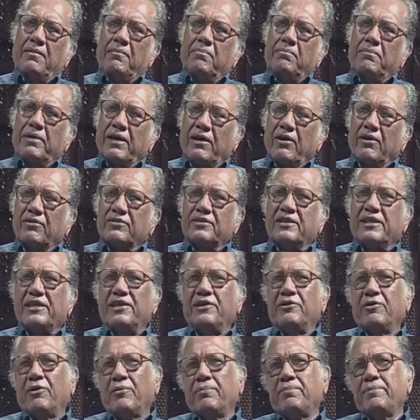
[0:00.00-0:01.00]
because the
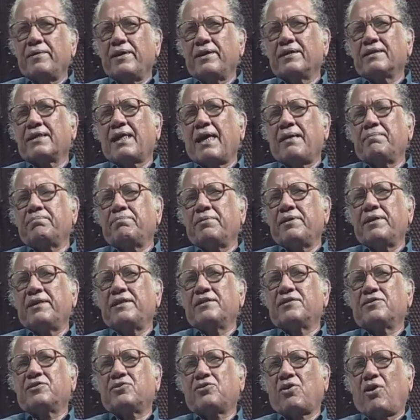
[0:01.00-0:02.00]
European
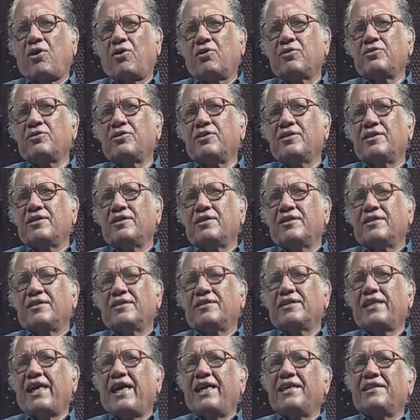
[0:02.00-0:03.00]
companies thought
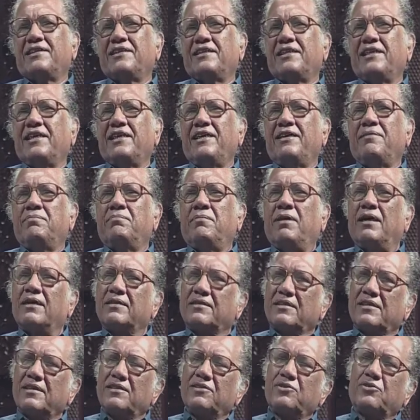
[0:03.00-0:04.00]
that the
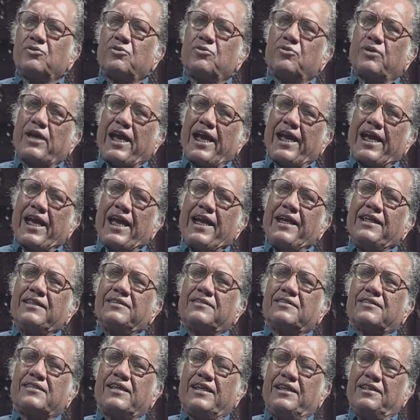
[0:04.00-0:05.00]
merchants would again
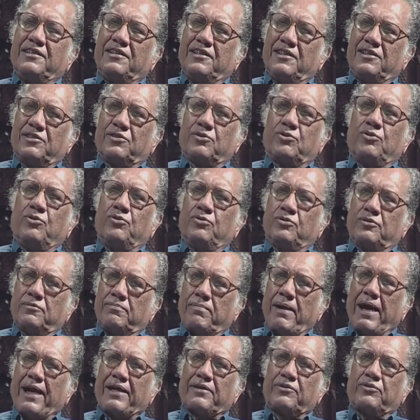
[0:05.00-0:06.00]
send these goods
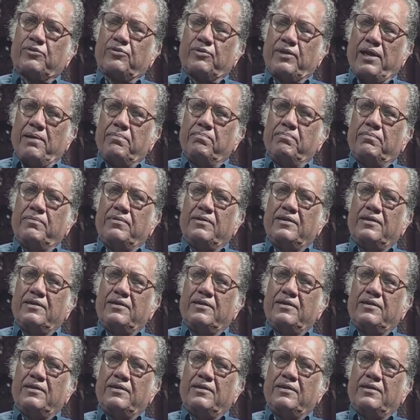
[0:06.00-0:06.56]
back to them.